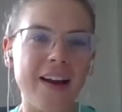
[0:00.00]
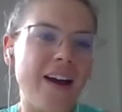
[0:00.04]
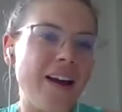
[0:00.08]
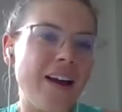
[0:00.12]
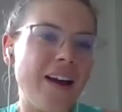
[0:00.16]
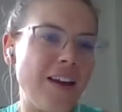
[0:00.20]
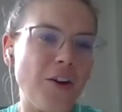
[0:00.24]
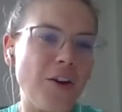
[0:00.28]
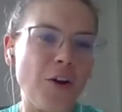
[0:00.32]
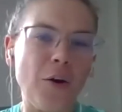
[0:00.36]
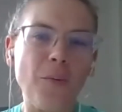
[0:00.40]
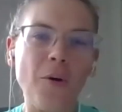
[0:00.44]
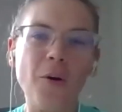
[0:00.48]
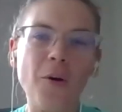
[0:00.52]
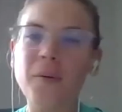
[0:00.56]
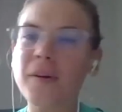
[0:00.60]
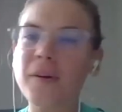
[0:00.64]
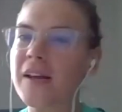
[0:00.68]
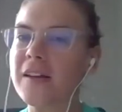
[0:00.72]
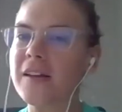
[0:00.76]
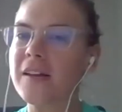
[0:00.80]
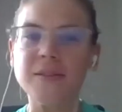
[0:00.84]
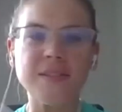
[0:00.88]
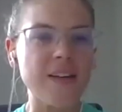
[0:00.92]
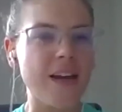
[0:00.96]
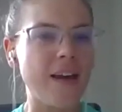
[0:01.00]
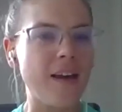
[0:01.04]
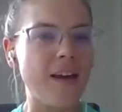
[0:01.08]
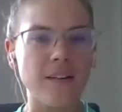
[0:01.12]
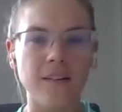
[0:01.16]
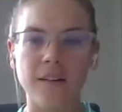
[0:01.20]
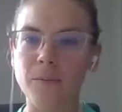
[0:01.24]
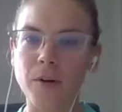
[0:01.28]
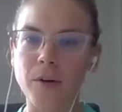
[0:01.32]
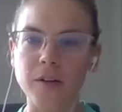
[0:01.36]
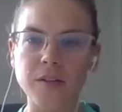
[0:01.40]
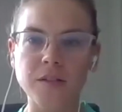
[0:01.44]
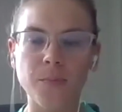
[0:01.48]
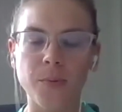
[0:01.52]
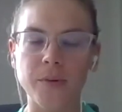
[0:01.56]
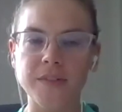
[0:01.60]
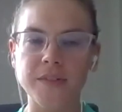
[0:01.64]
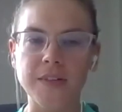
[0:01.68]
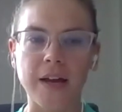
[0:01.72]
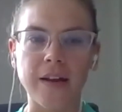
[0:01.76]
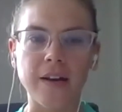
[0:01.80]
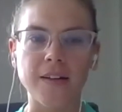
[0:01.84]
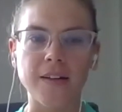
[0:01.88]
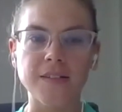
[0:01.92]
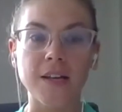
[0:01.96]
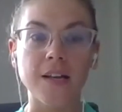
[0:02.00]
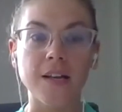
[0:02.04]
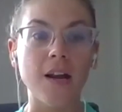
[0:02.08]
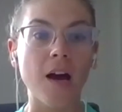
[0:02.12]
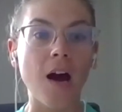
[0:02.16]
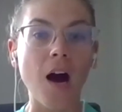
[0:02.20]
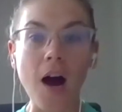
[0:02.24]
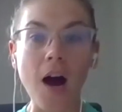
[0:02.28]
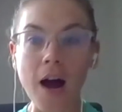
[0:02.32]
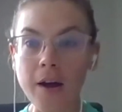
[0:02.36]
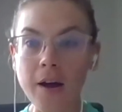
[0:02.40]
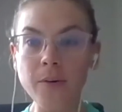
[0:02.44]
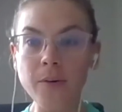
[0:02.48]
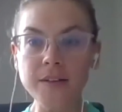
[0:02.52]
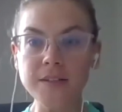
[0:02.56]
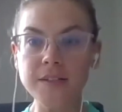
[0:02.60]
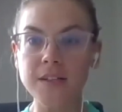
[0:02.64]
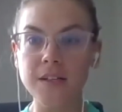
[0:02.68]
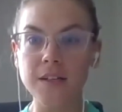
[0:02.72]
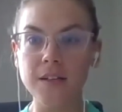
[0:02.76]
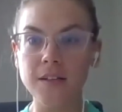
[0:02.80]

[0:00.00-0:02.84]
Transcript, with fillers: you know, I'm already used to handling multiple tenants and I always